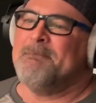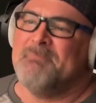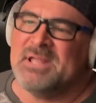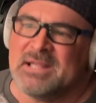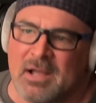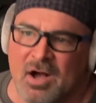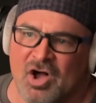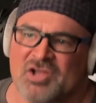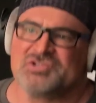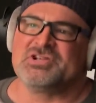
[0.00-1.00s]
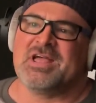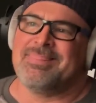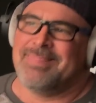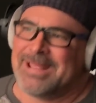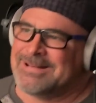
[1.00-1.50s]
Because
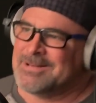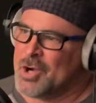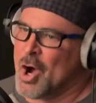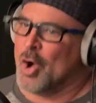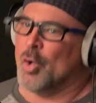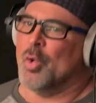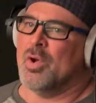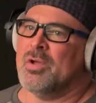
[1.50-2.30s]
they know